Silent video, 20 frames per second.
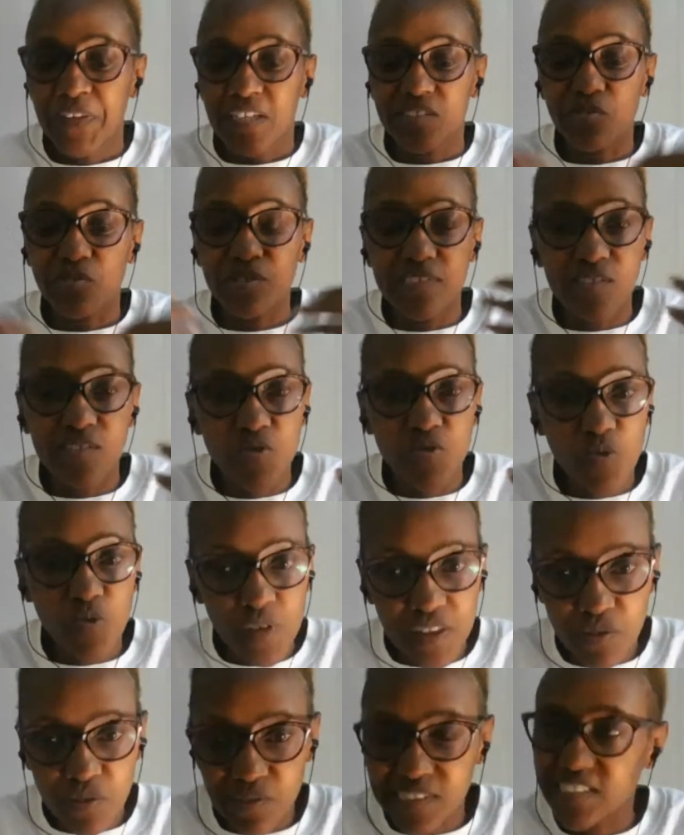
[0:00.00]
So it's
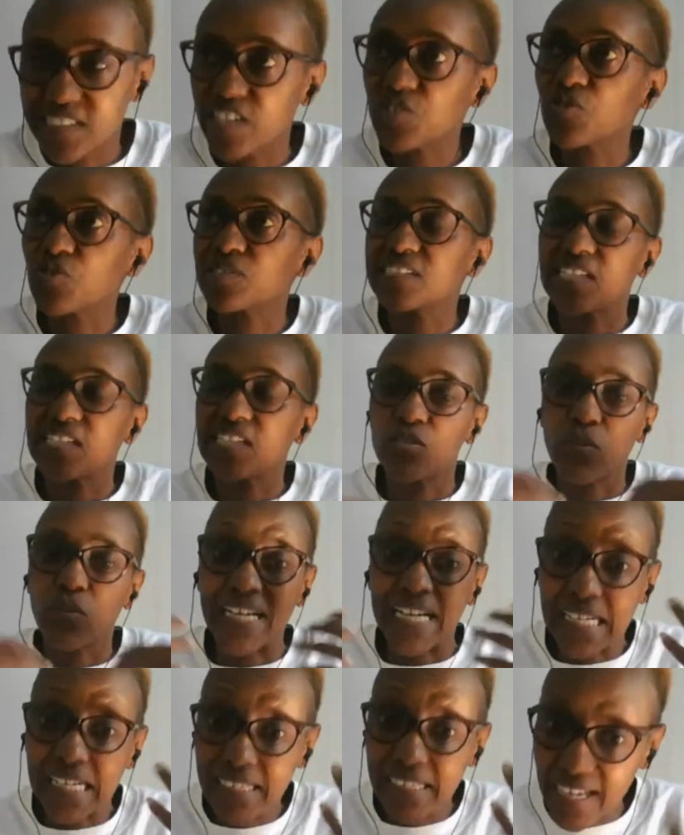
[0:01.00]
during those sessions that we
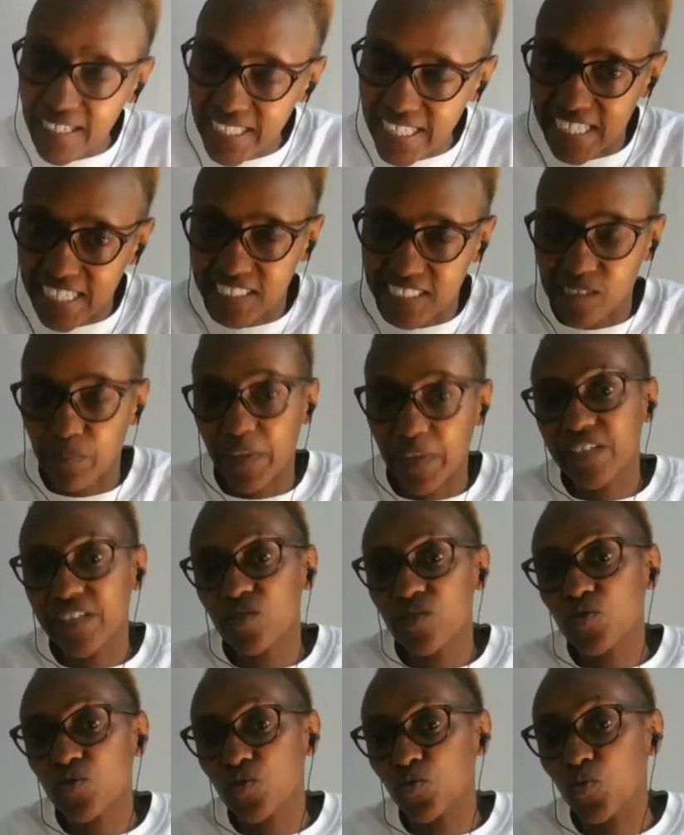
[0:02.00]
clearly explain
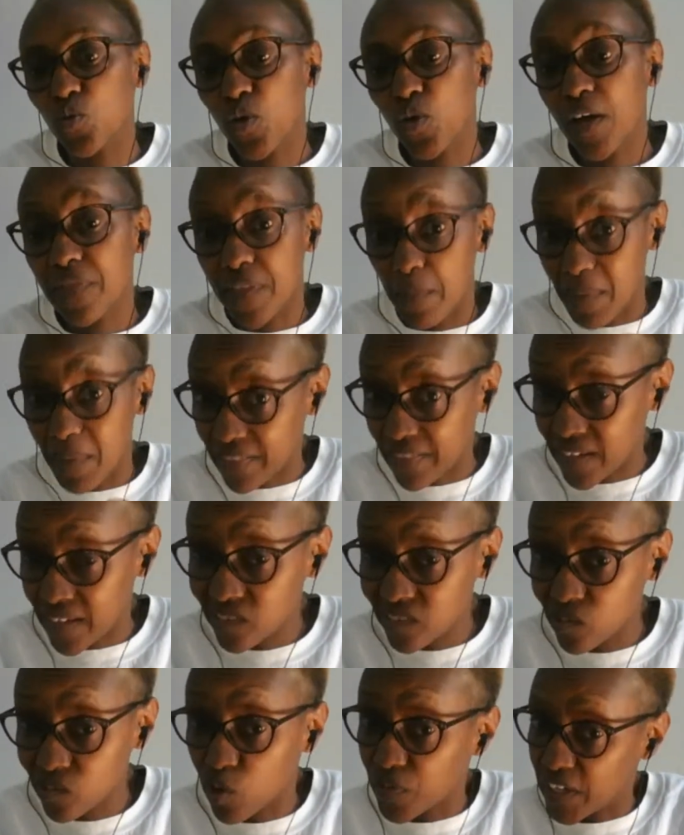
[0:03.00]
to the
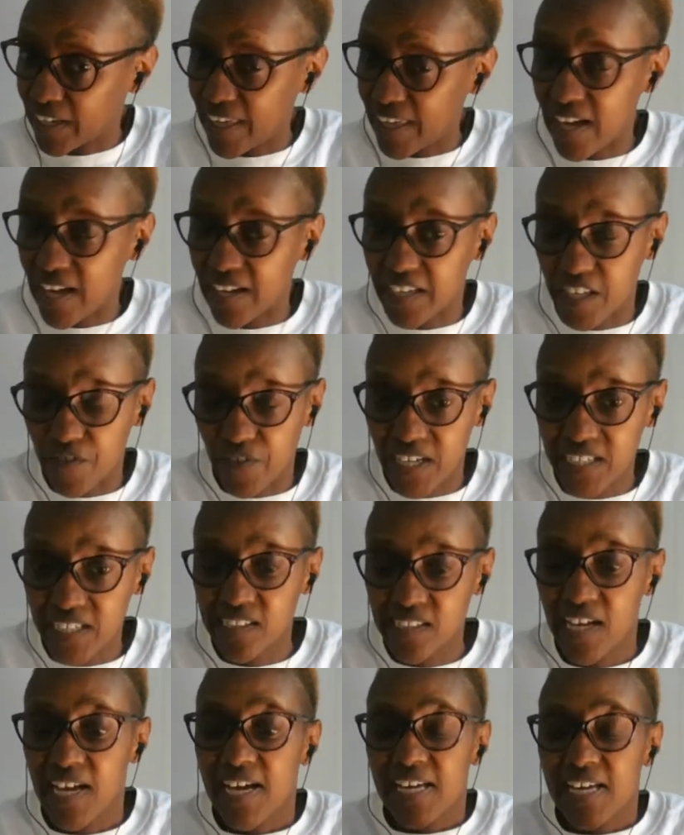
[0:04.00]
mothers or the caregivers
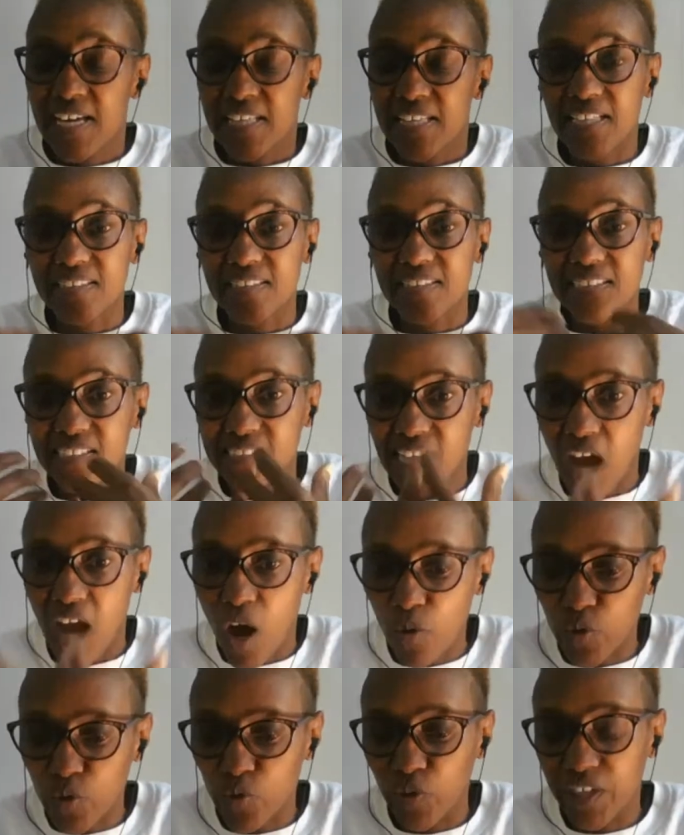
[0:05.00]
that this is
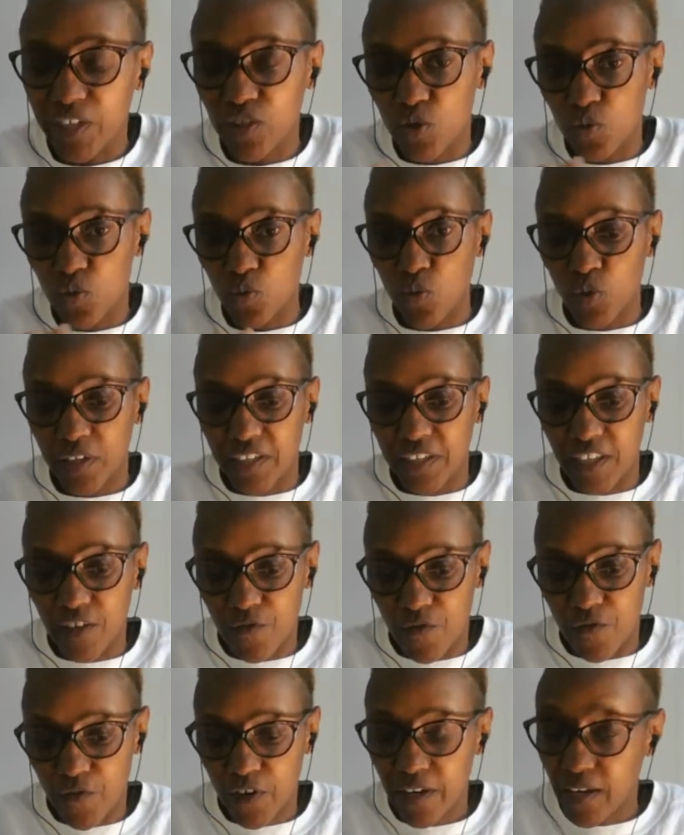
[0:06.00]
how you need to
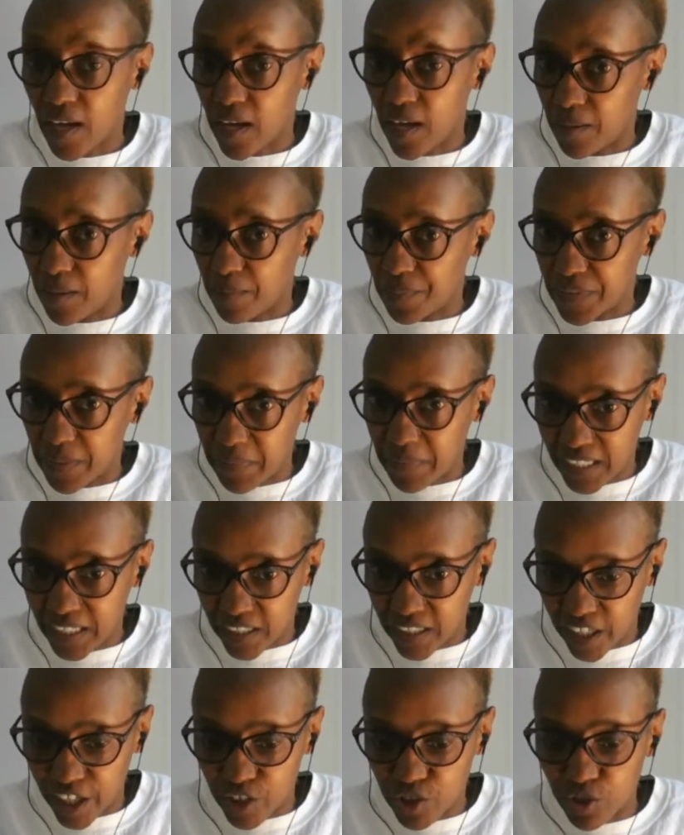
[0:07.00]
give the
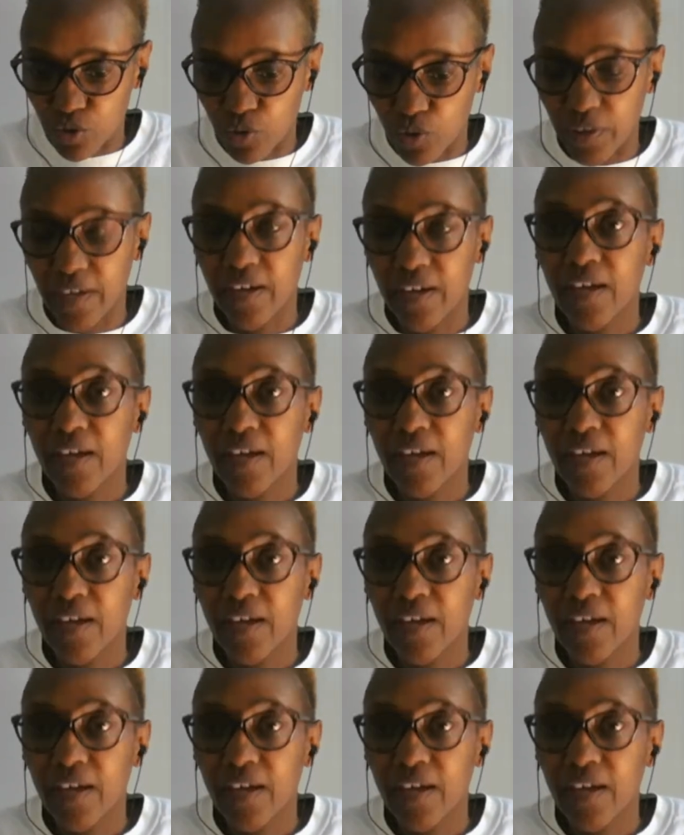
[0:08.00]
medication.